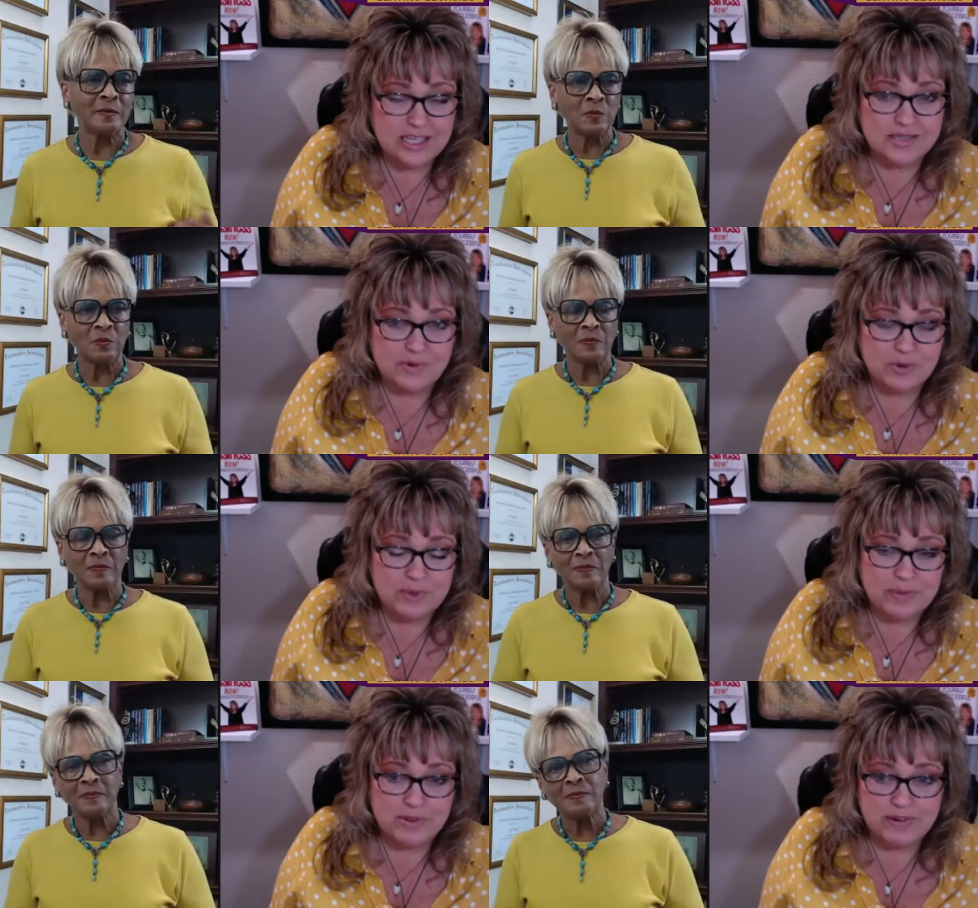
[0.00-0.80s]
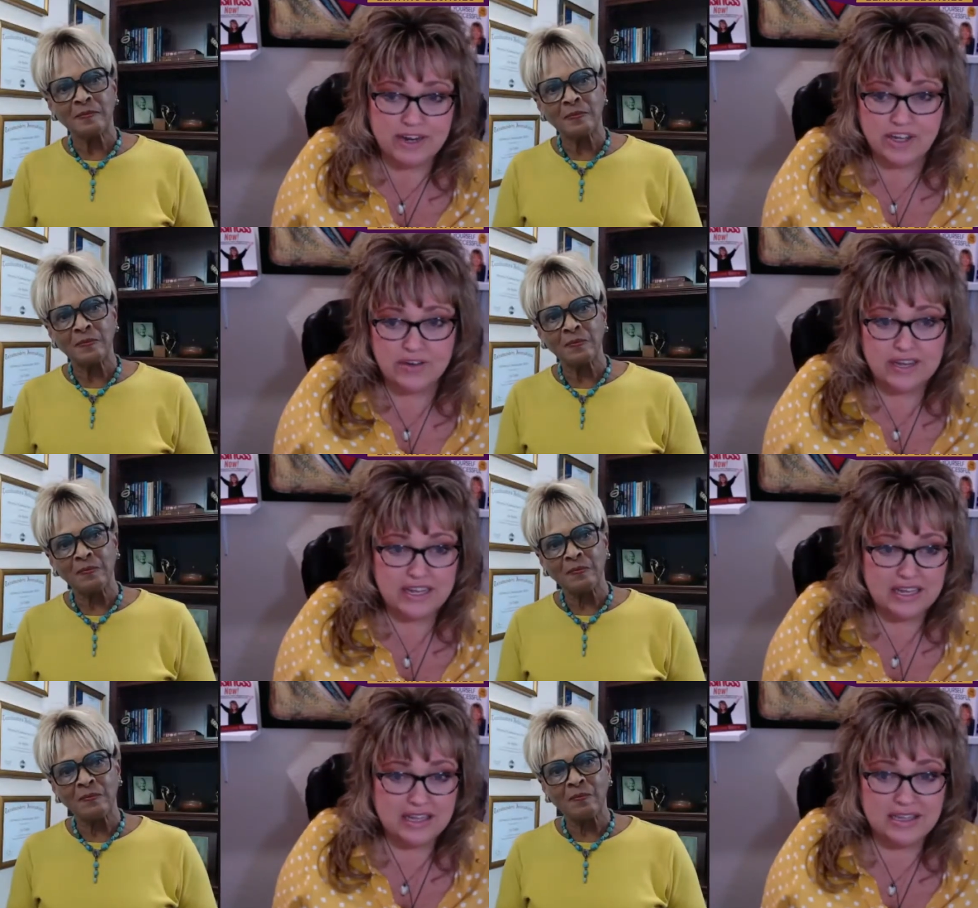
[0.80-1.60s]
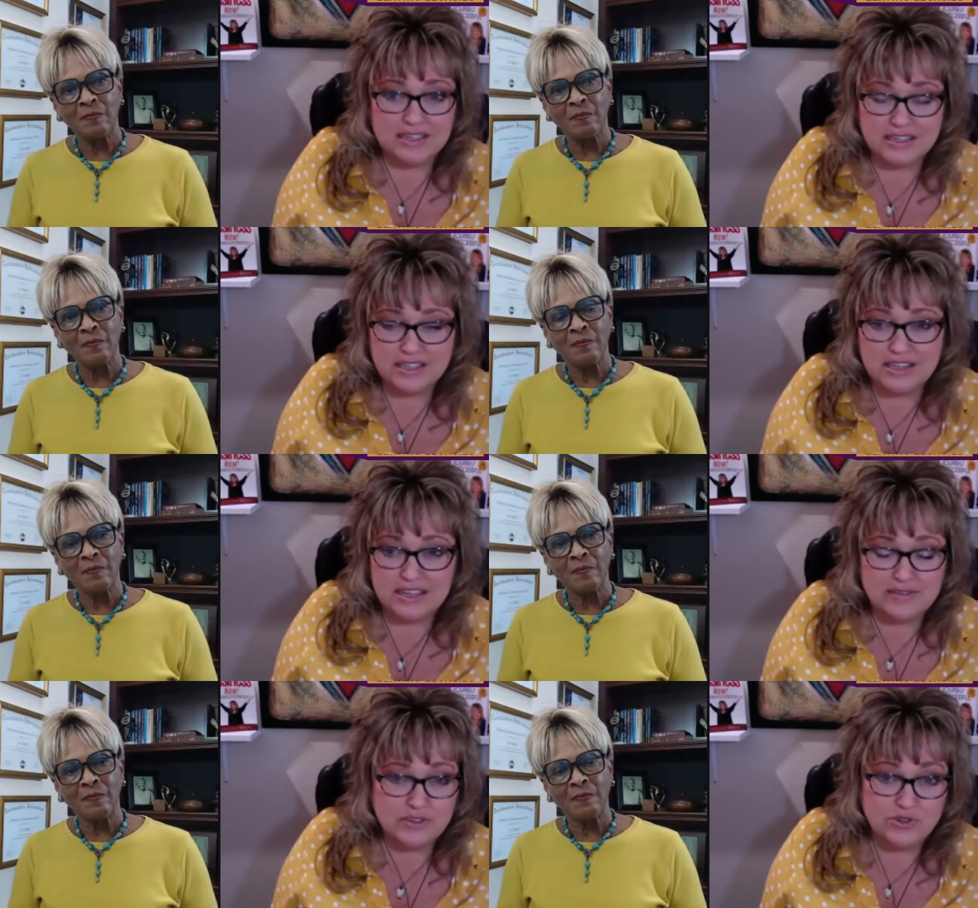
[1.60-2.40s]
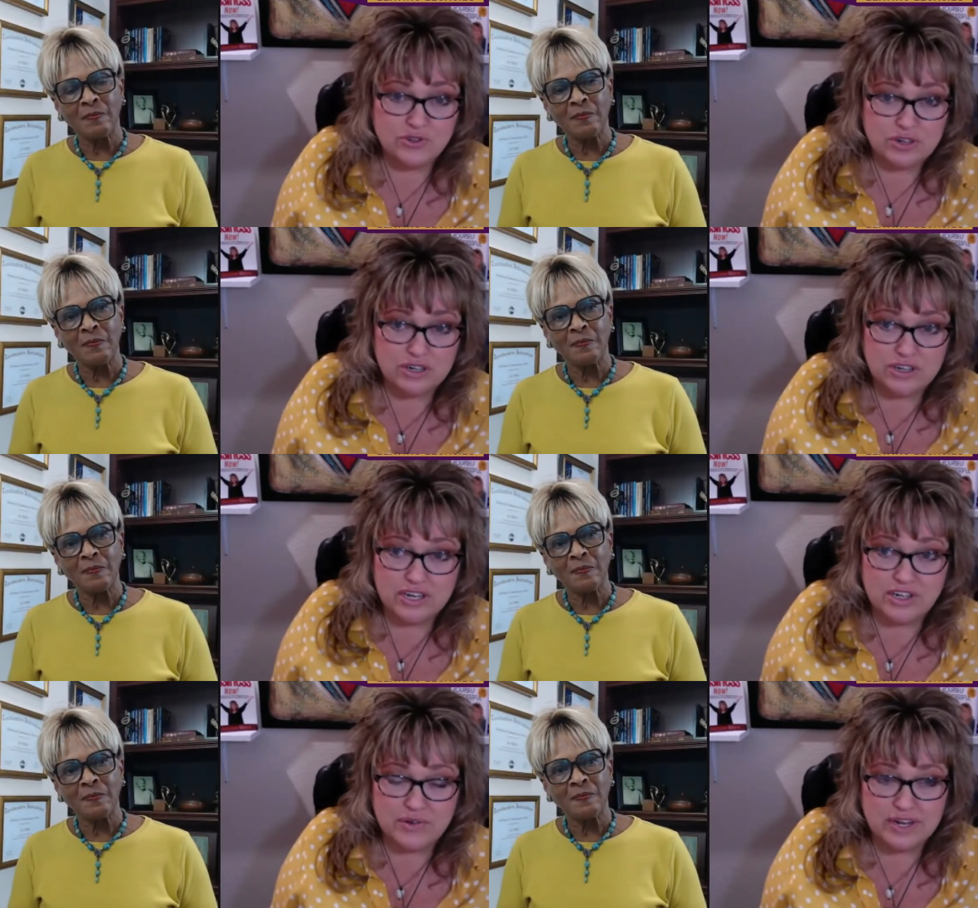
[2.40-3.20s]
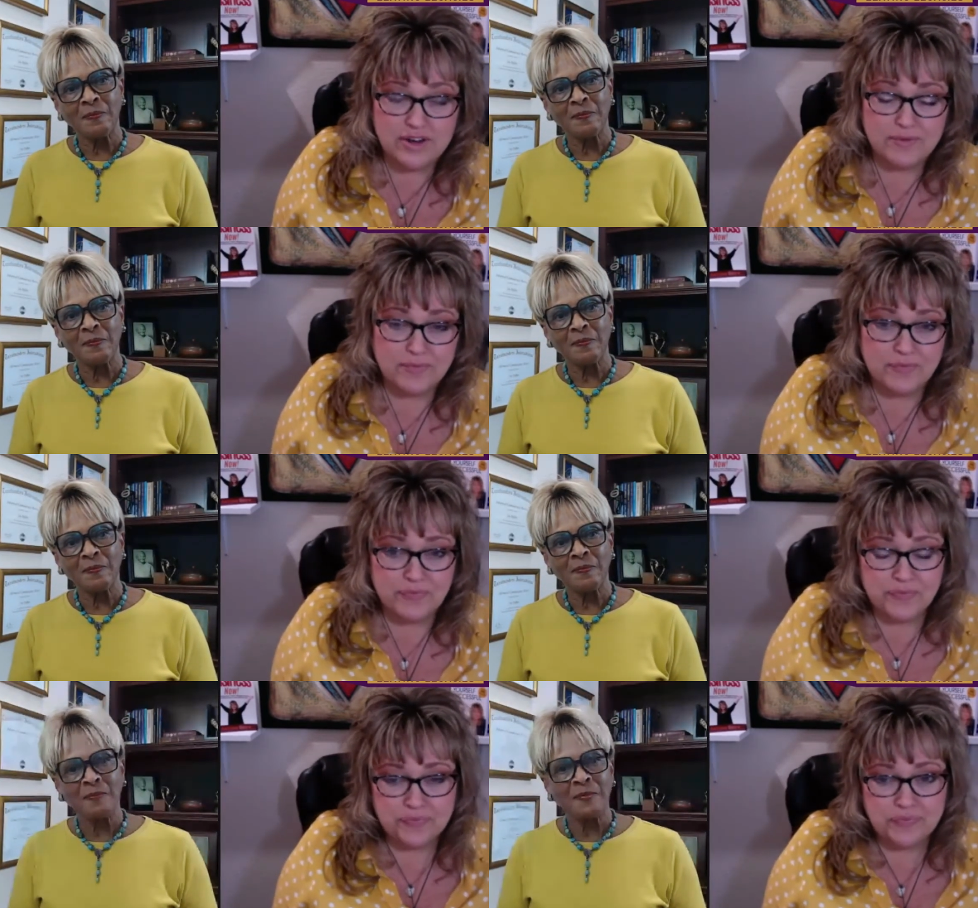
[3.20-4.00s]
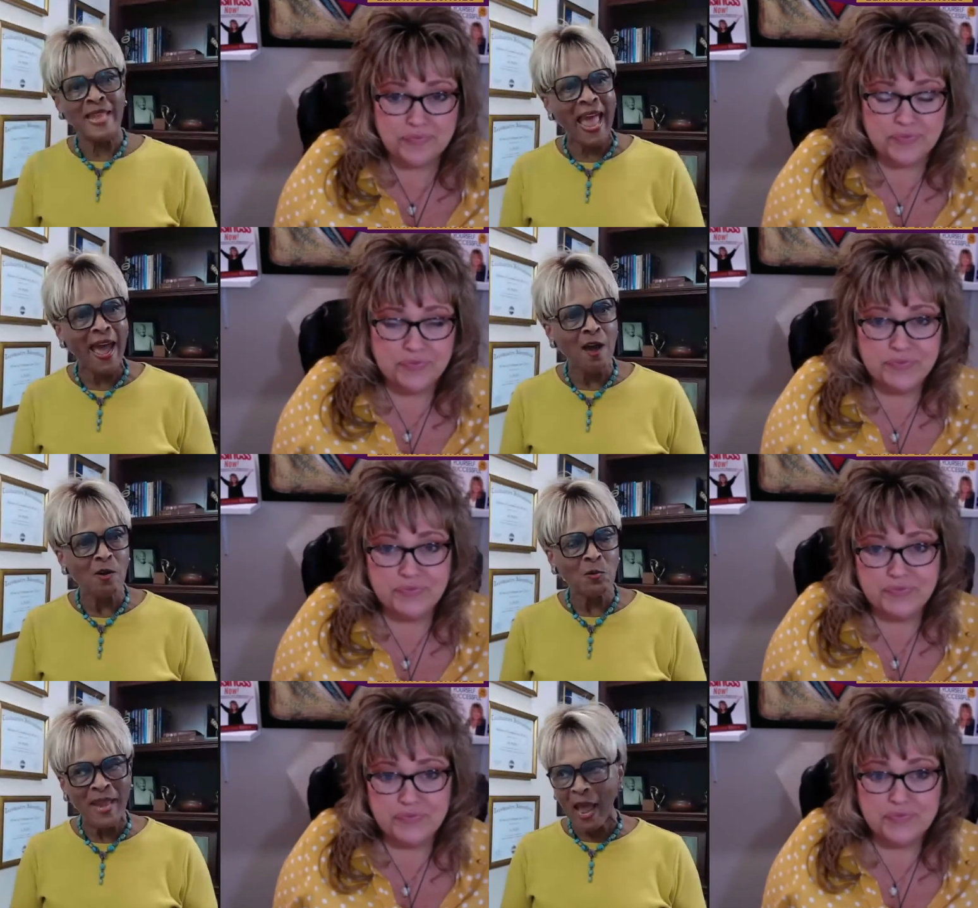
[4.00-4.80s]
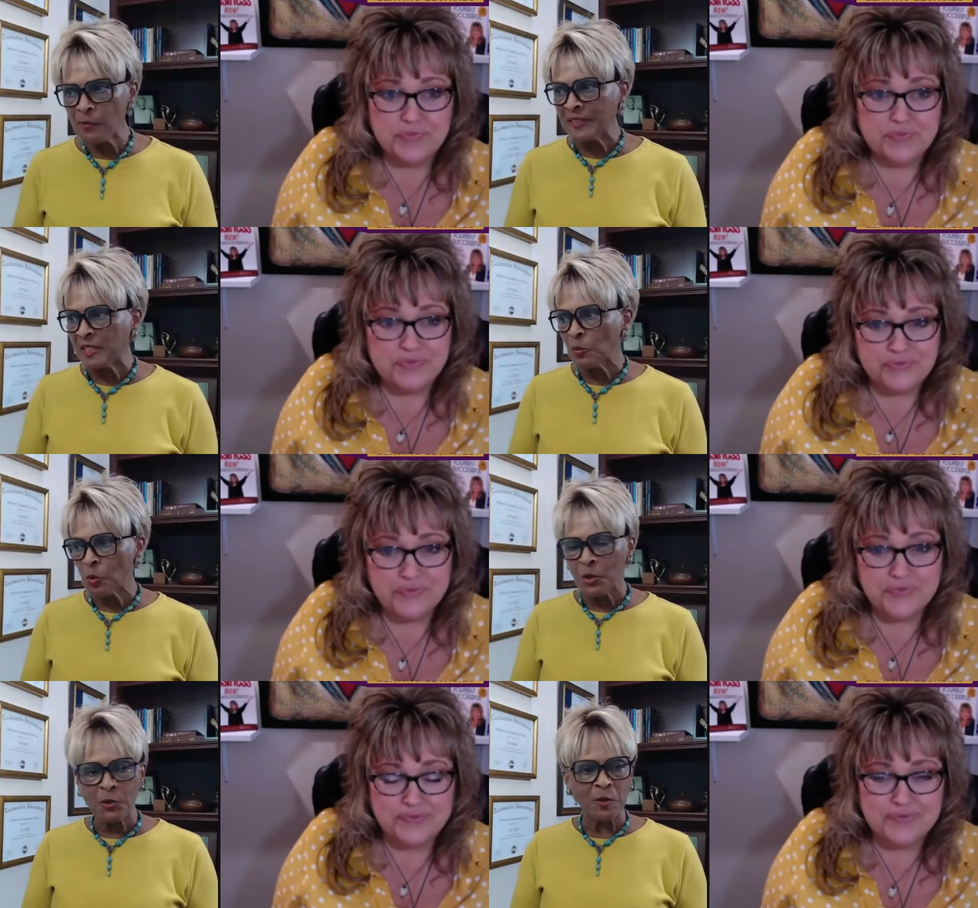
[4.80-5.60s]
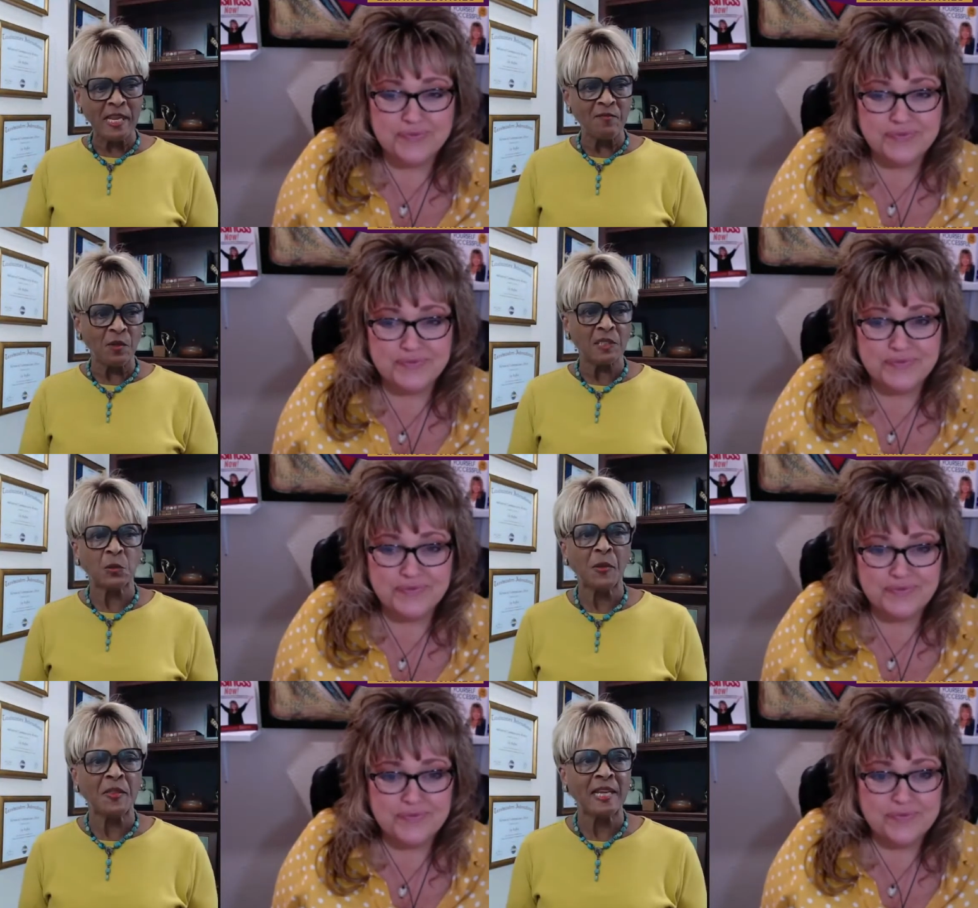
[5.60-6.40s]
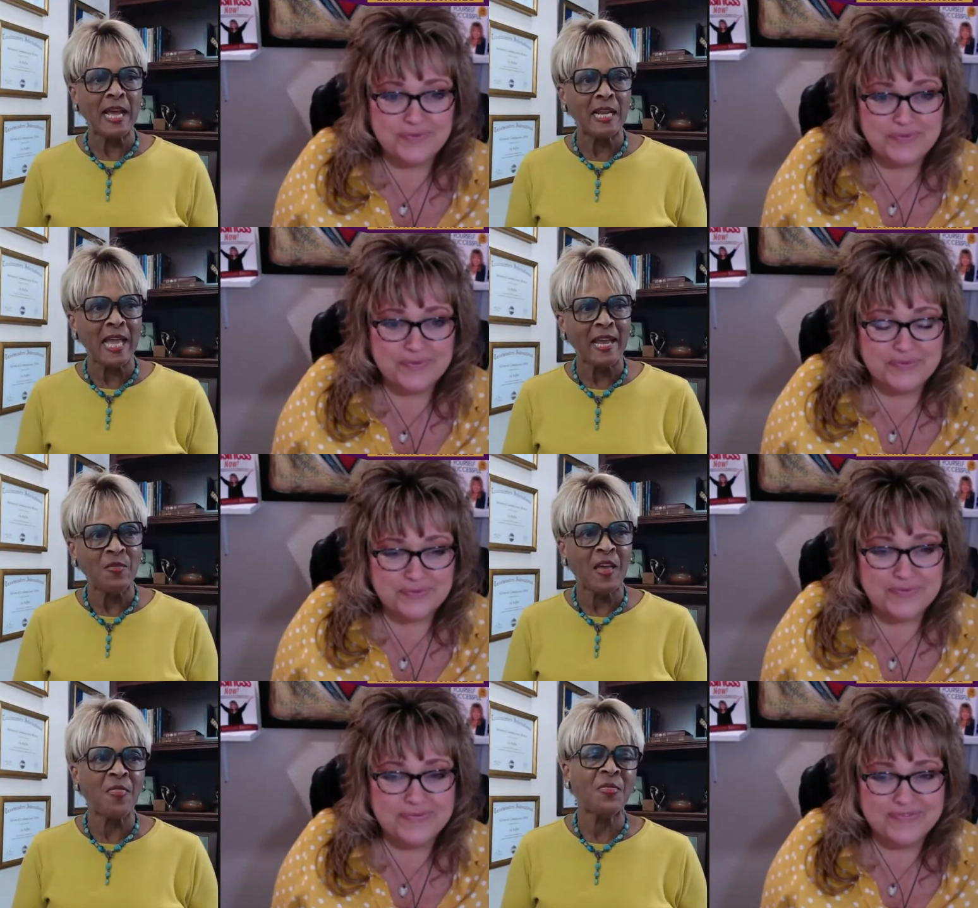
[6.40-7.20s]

Speaker 1: the support of people around you and life's too short you got to do it now
Speaker 2: now now is the word you're leaving us with and i like that